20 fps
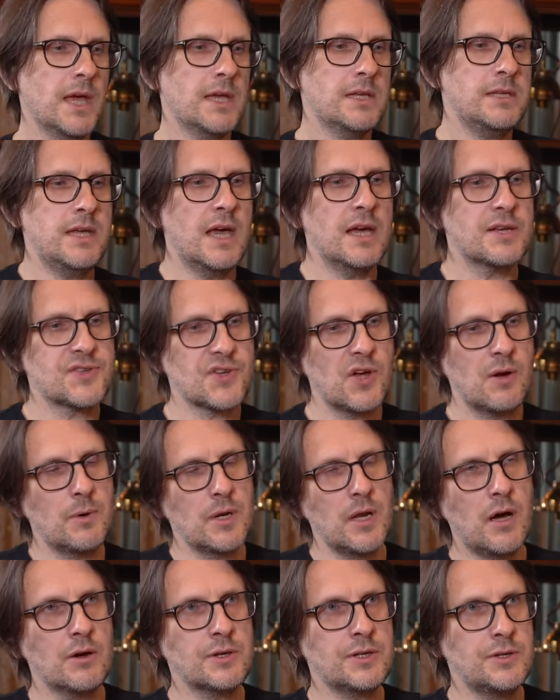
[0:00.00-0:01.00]
Yes, I
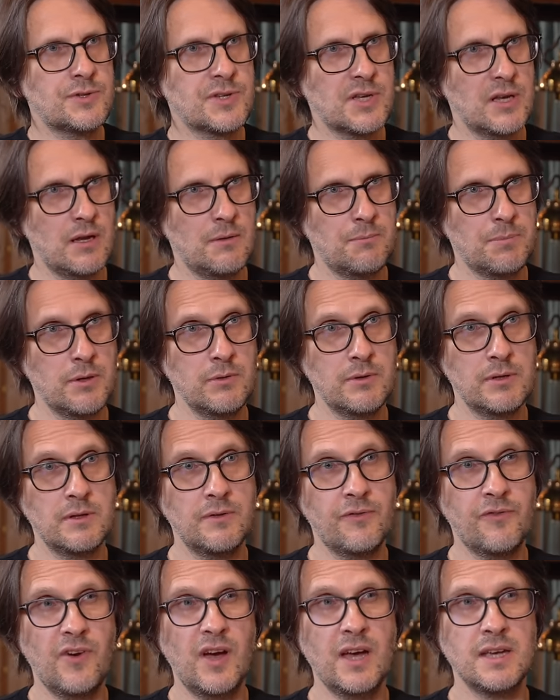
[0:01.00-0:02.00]
will argue till I'm blue in
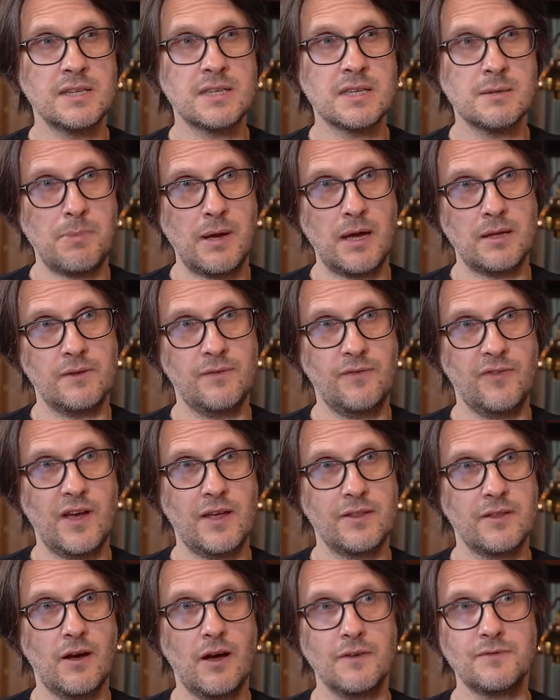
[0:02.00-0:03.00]
the face about the
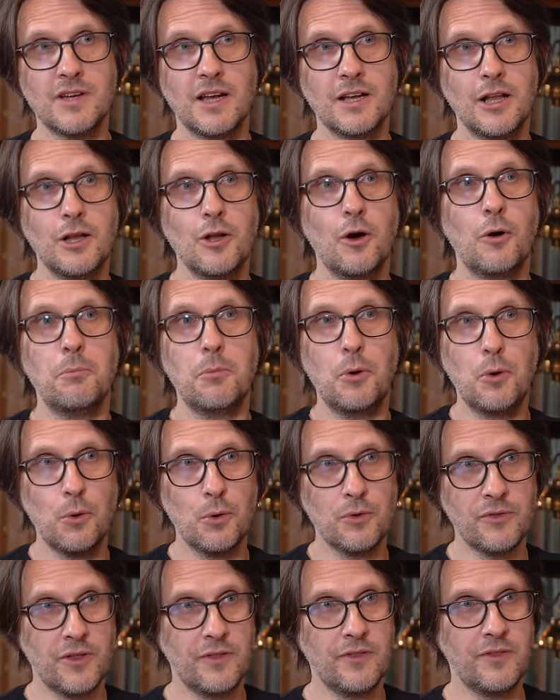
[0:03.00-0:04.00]
fact that I've done a lot
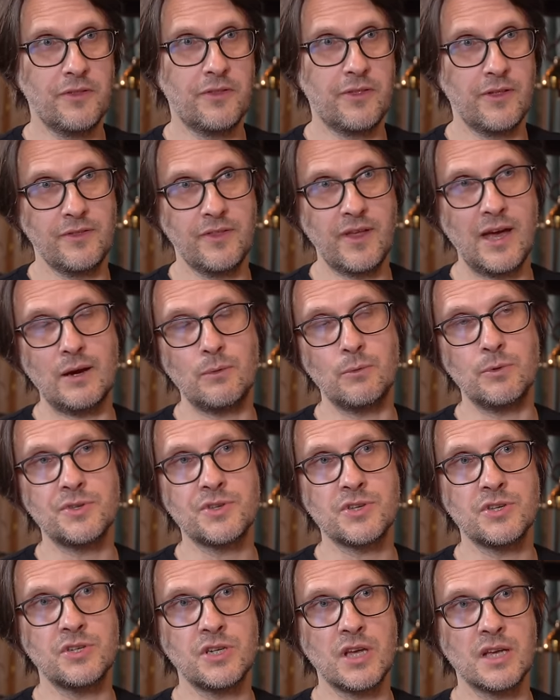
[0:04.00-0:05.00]
more than that would
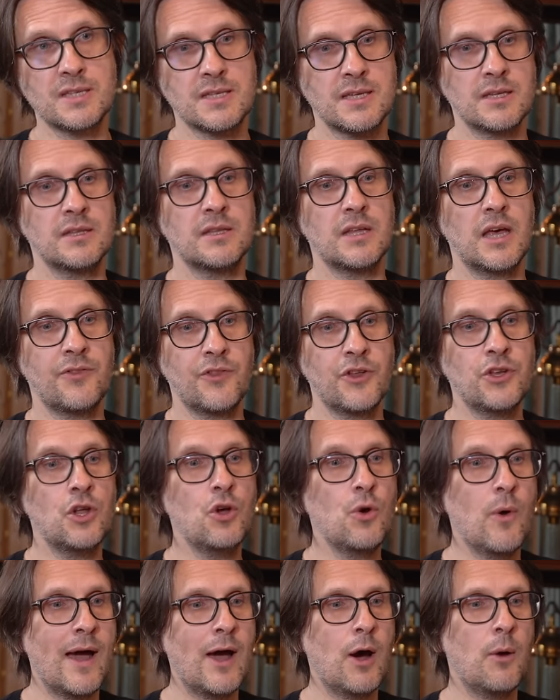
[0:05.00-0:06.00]
suggest. And the
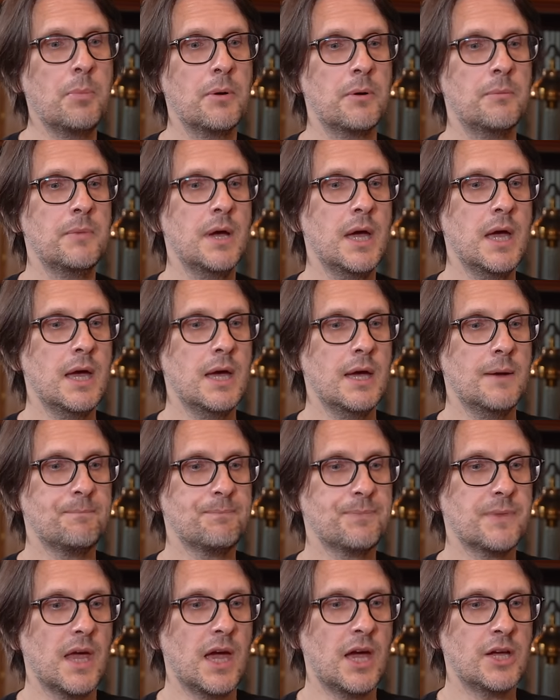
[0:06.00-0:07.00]
new album,
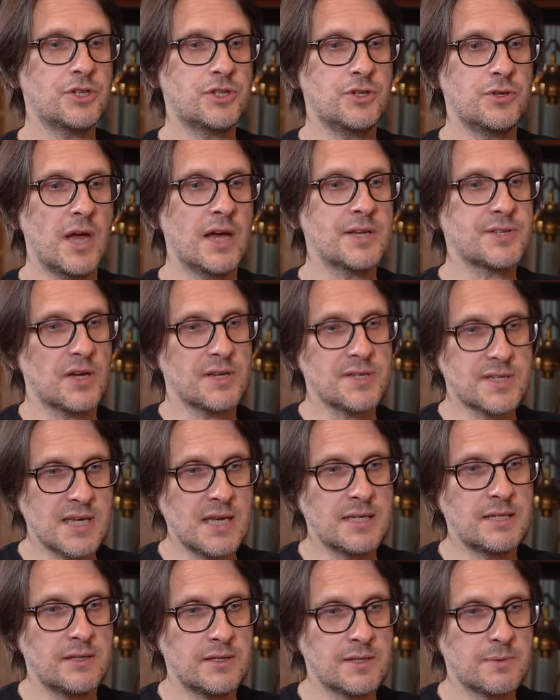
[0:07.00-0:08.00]
as I
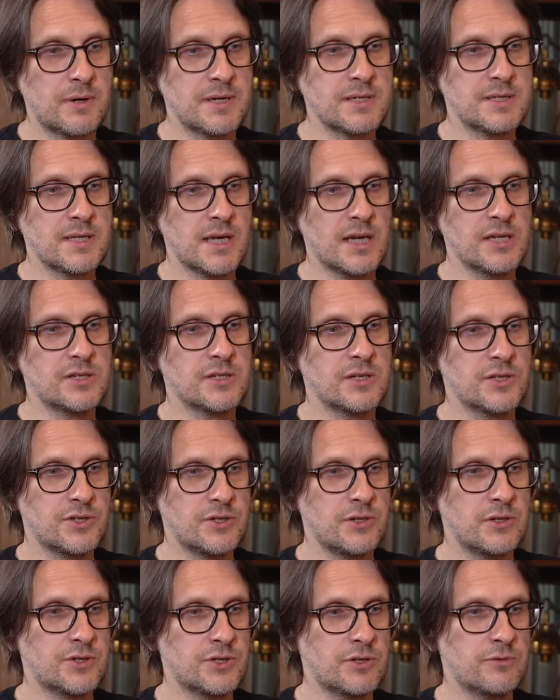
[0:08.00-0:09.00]
said in this presentation, as
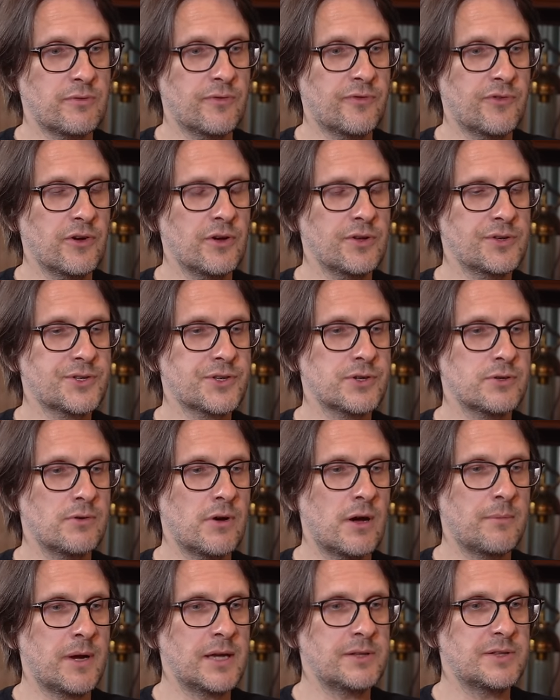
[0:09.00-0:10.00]
you referred to,
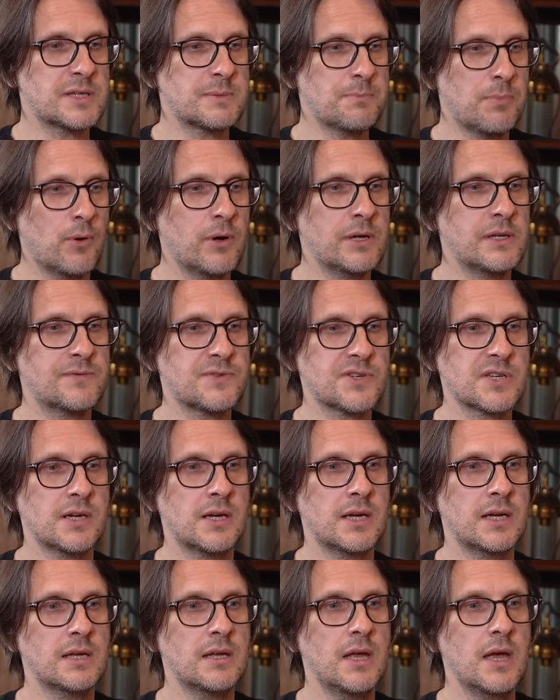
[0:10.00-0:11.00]
I made this point of
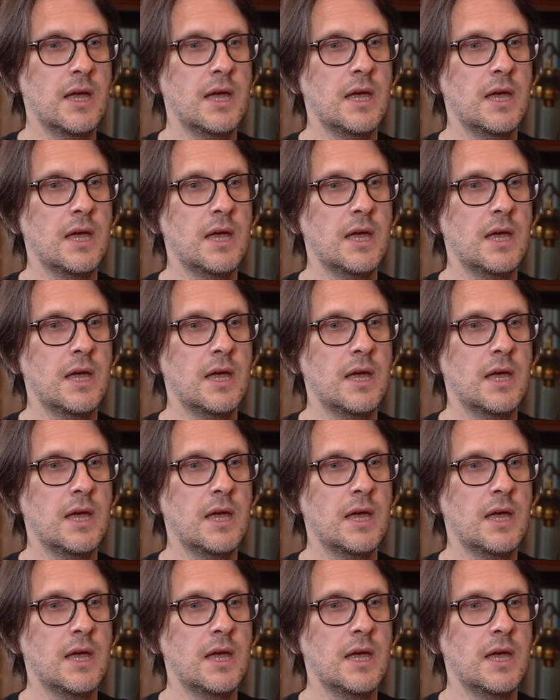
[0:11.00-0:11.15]
saying